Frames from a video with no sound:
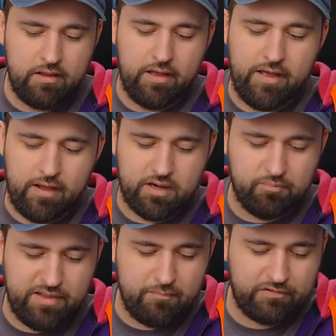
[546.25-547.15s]
Uh, I'm gonna
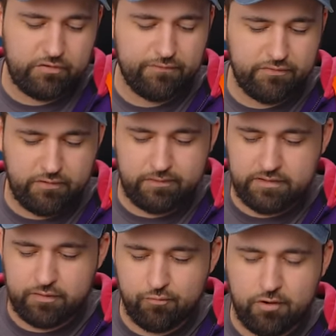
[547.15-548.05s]
blame myself to of the
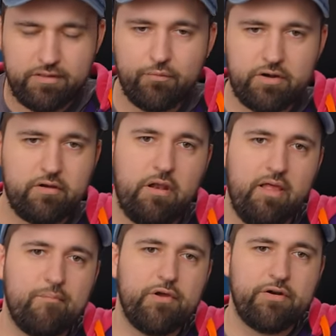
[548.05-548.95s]
keyboard. That would have gone a
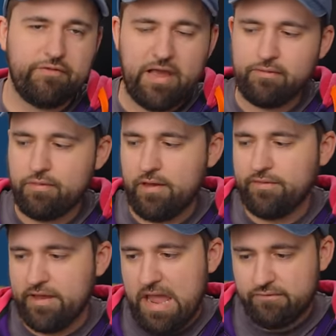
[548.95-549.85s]
lot better if I hadn't thought
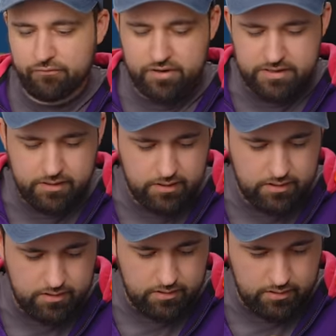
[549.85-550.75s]
that every
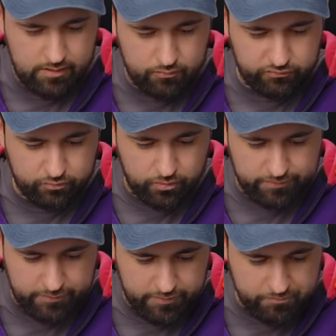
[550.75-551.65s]
uh, was the
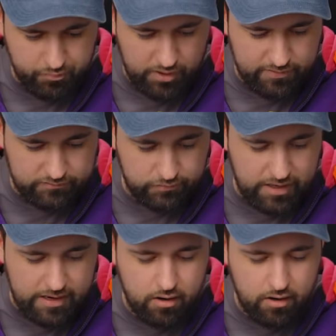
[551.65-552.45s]
word there, but that's okay.